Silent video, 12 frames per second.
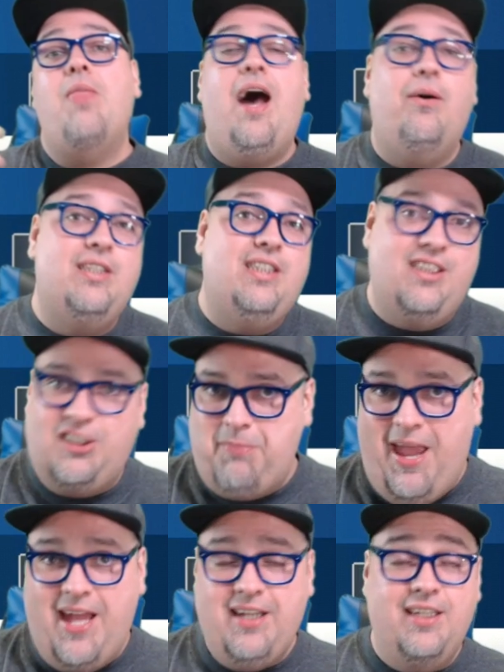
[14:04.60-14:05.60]
how it's
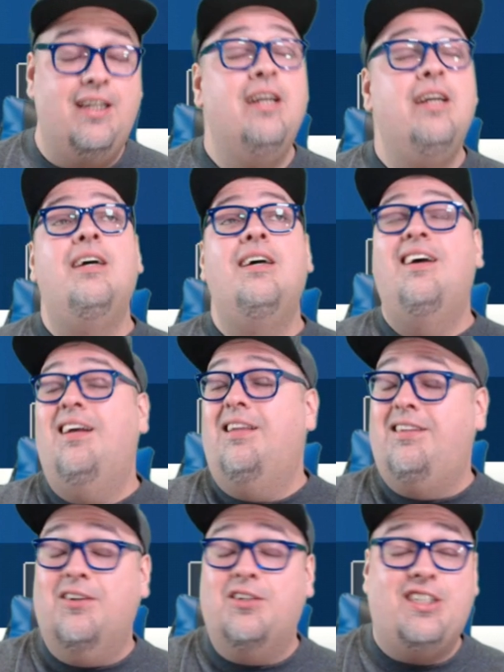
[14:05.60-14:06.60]
expanding.
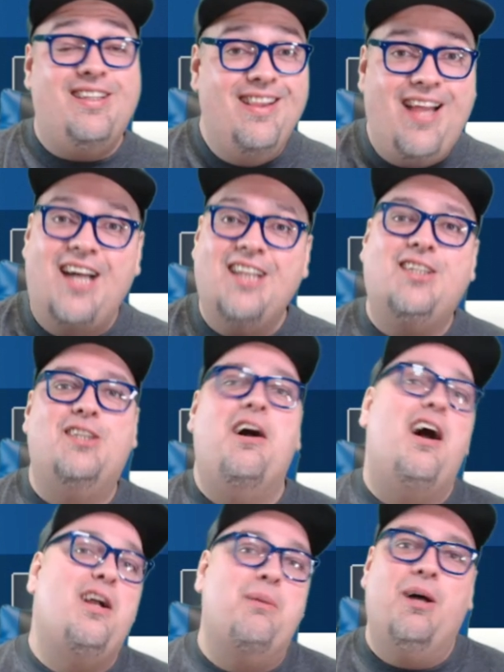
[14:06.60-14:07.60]
There's lots of
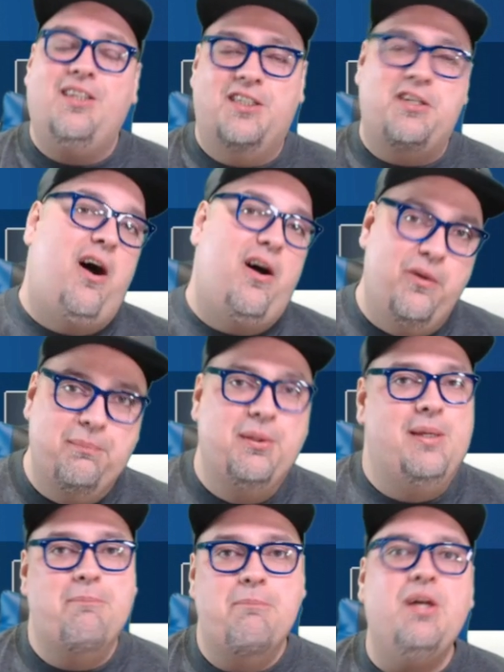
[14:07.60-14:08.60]
talk about this
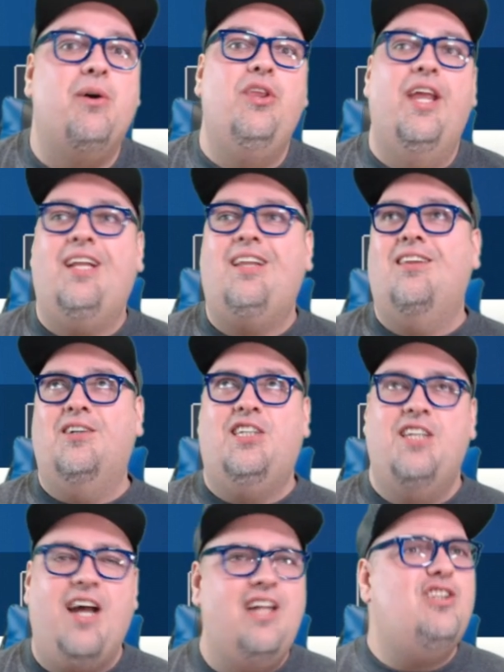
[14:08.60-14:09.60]
AutoBleem build. Like, there's
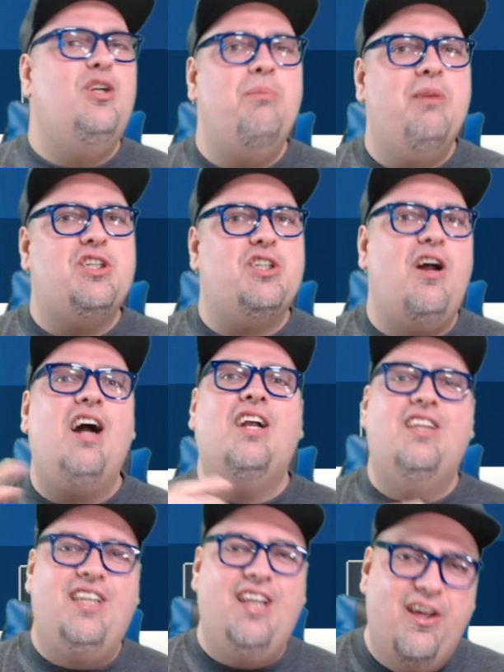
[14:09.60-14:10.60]
not too much talk of
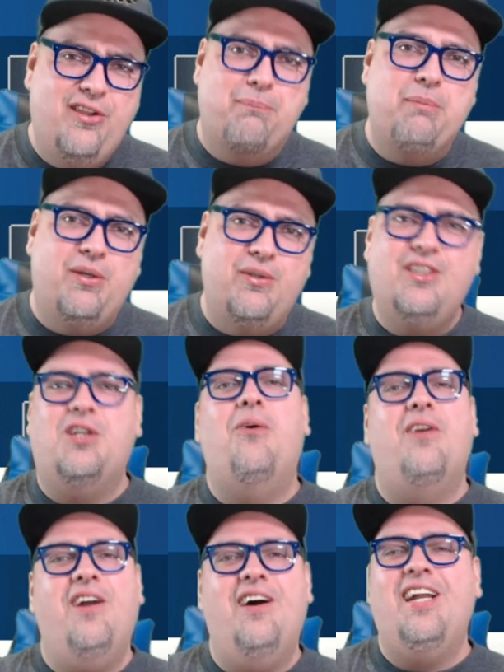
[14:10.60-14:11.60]
the other builds
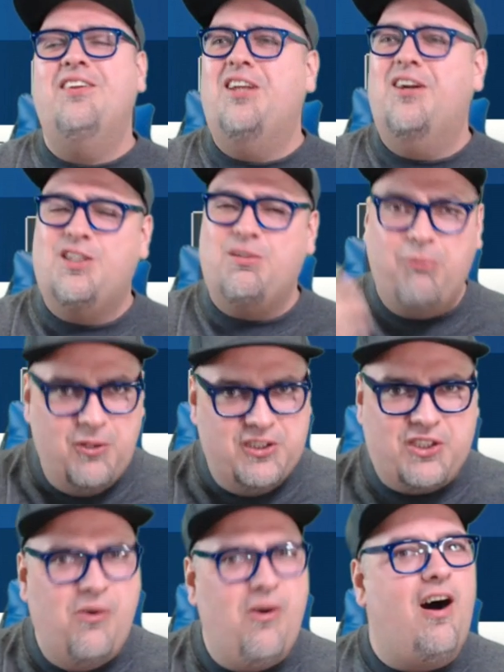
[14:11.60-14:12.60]
going on out there. It's more
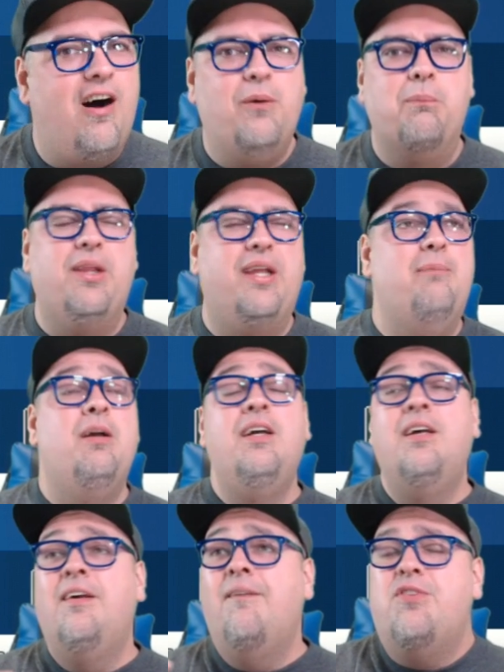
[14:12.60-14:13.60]
so AutoBleem
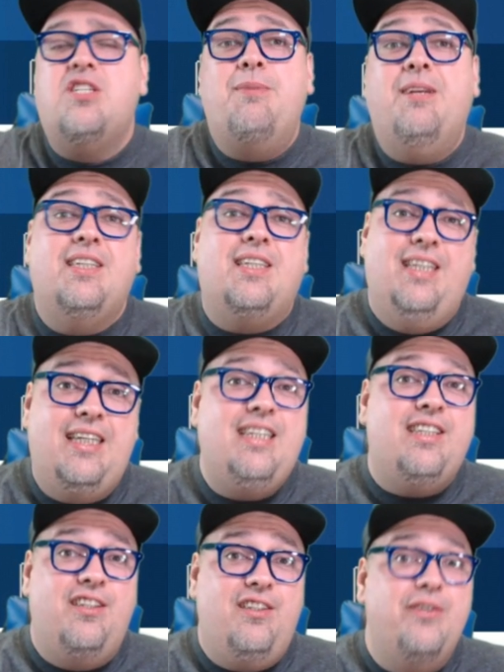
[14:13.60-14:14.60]
just because of the
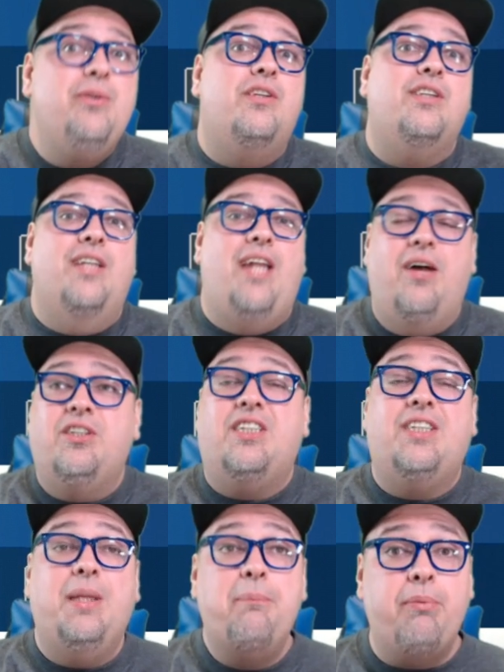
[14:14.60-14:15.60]
easy use and how
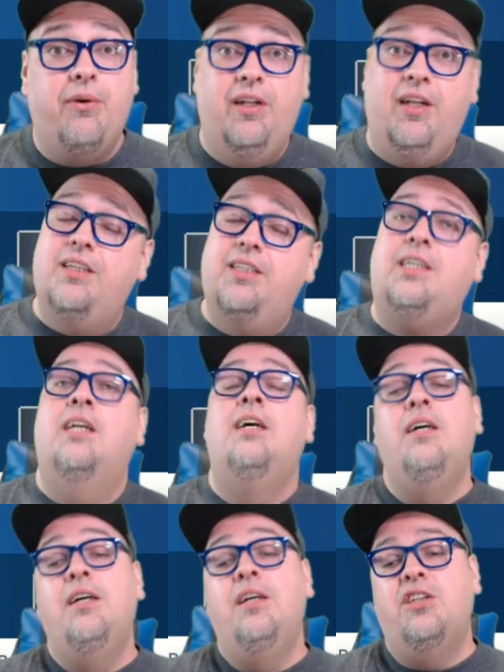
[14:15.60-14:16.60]
simple it is.
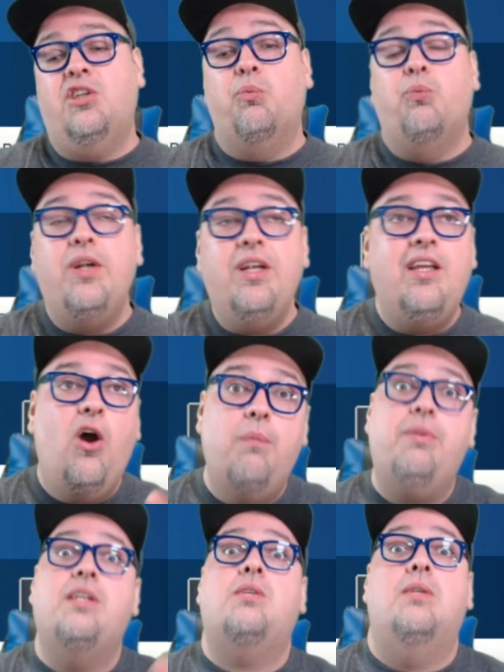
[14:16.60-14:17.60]
So really hope
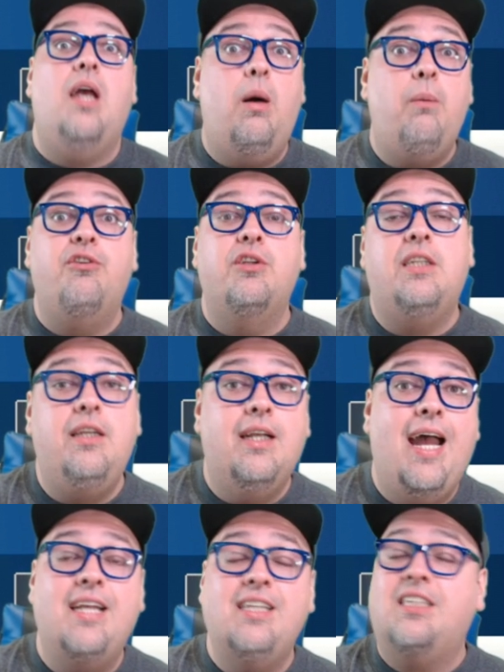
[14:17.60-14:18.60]
this was helpful to you
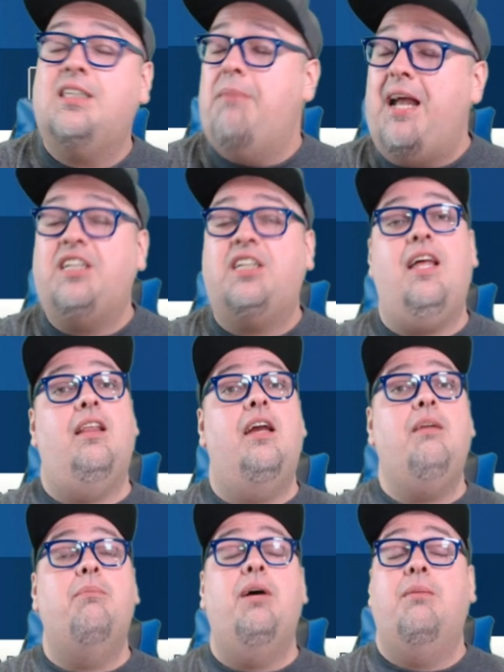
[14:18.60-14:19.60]
guys. Smash that
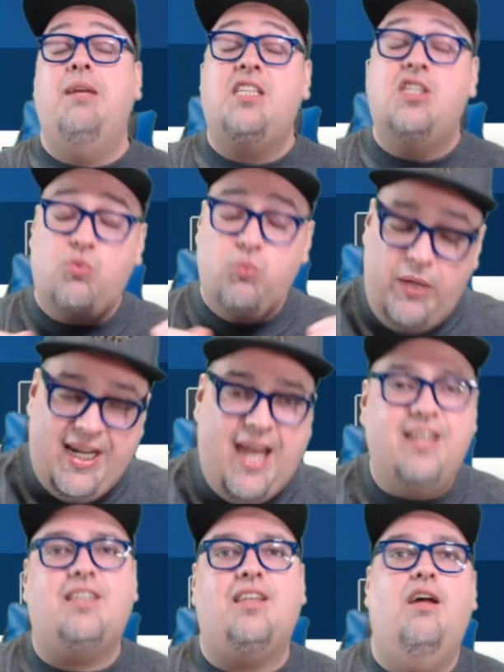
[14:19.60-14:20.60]
like button, make sweet
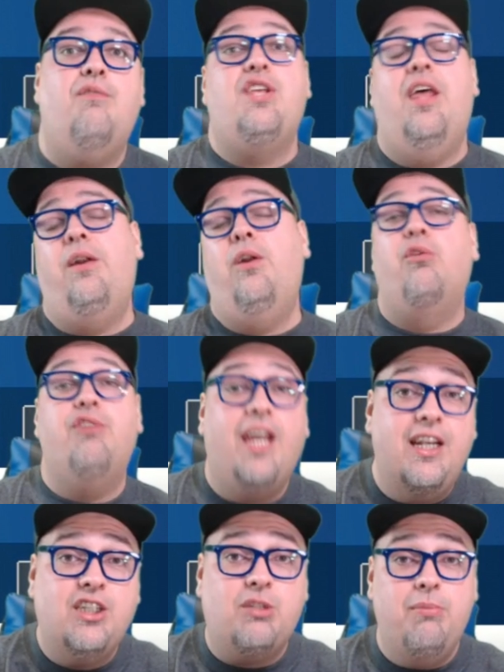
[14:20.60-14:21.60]
ass love to that
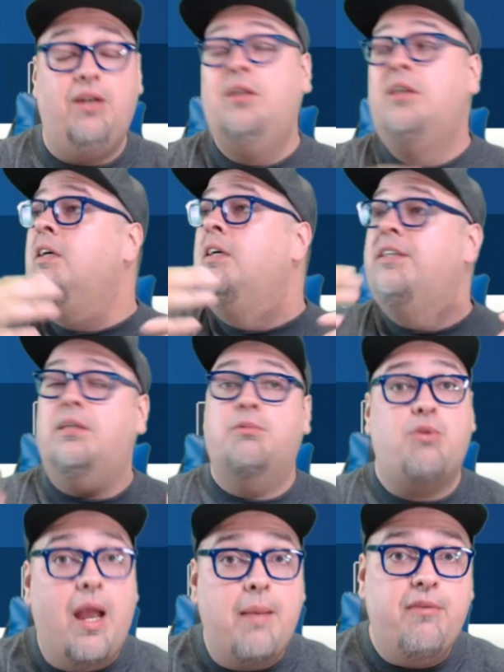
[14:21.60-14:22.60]
notification bell.
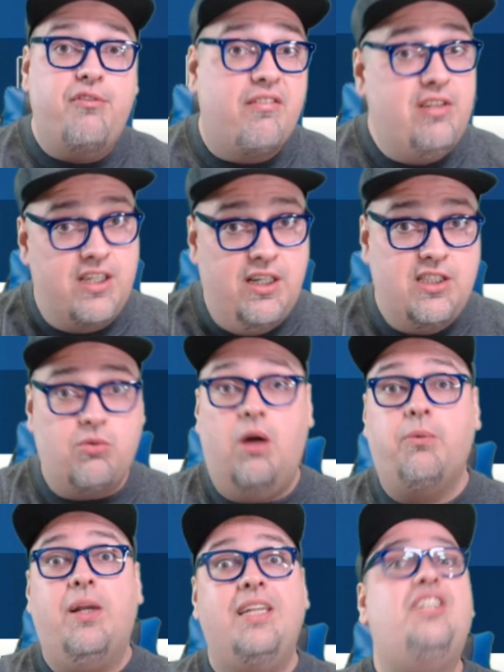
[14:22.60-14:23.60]
Subscribe if you haven't done so
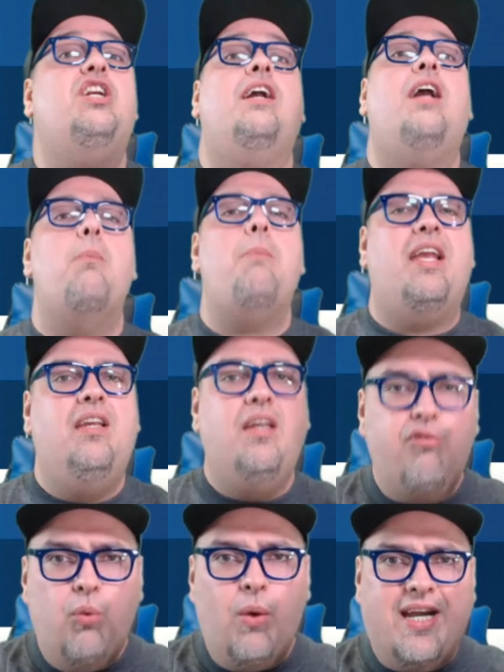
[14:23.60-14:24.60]
already. Check out my
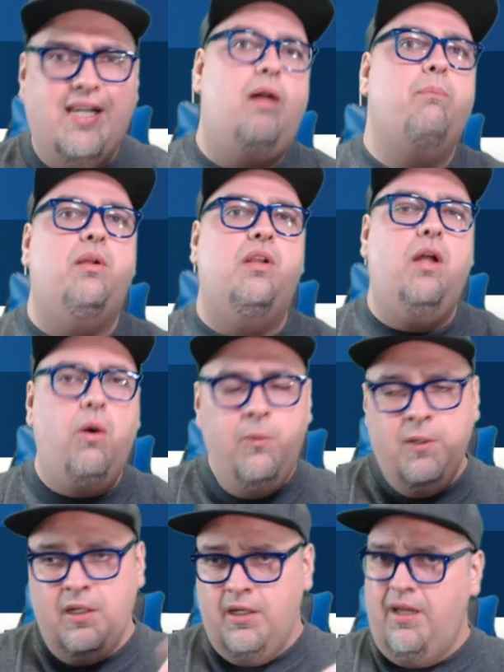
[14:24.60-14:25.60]
giveaway down below.
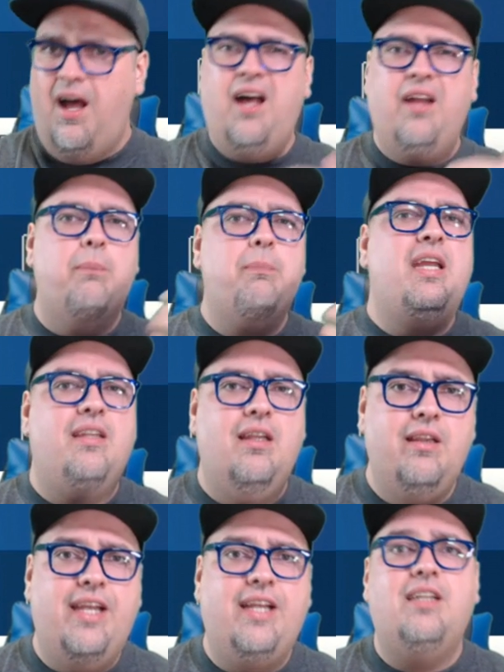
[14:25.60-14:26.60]
It'll be in the
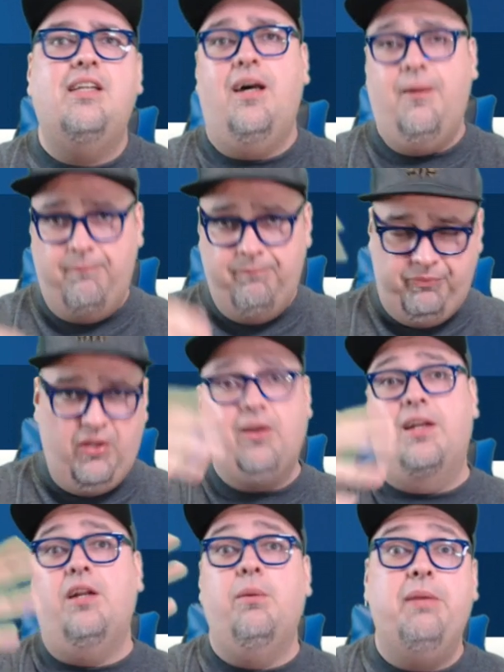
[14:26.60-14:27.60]
linked, or
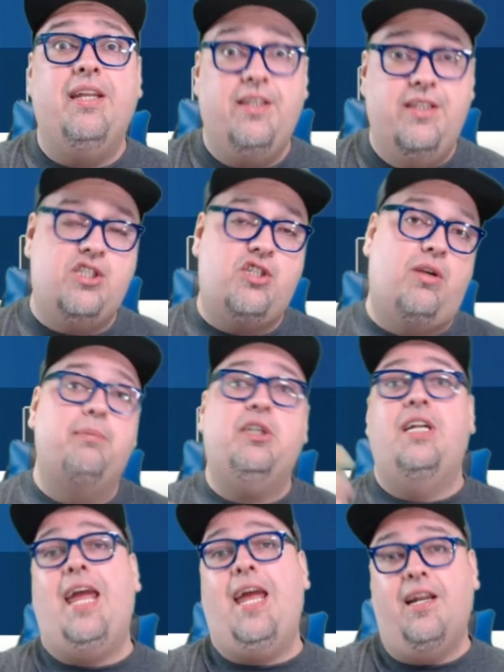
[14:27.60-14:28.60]
it'll be in the
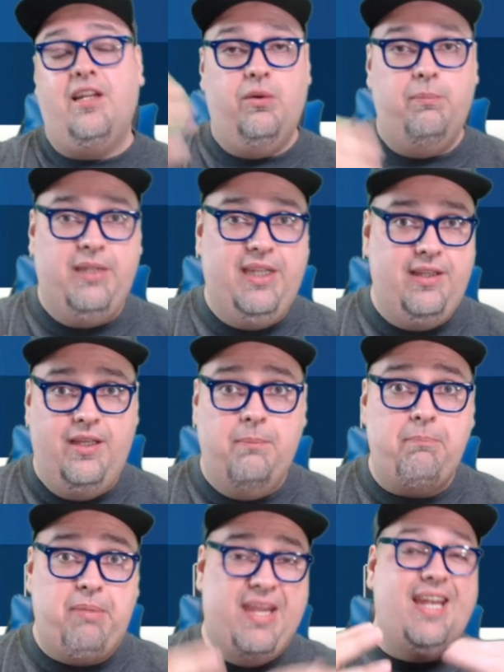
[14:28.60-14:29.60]
description, and it'll be in the
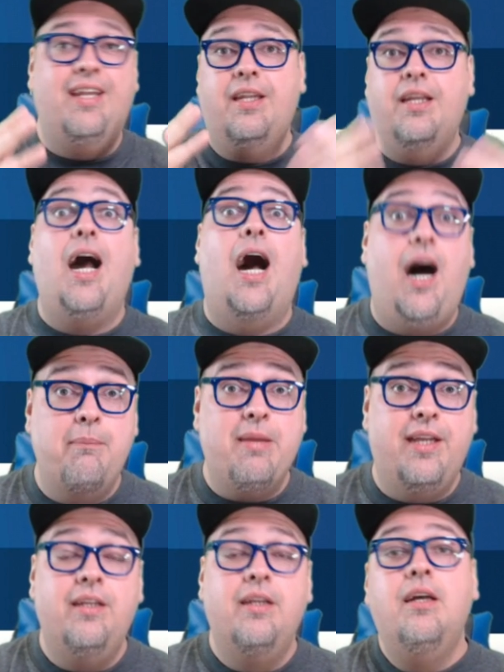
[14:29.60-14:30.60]
pinned comment.
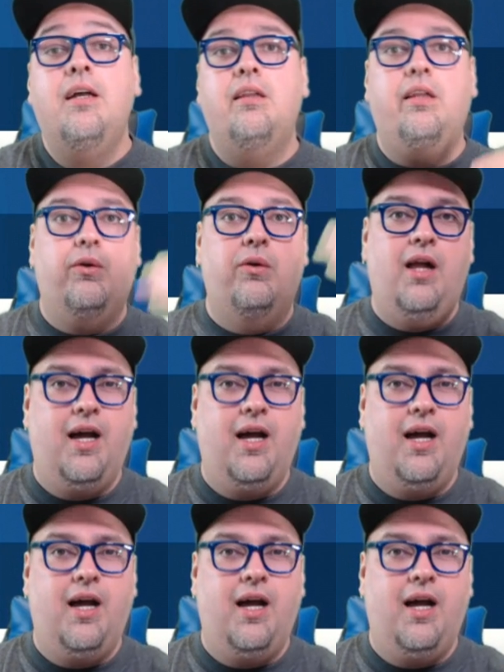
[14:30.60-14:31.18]
Little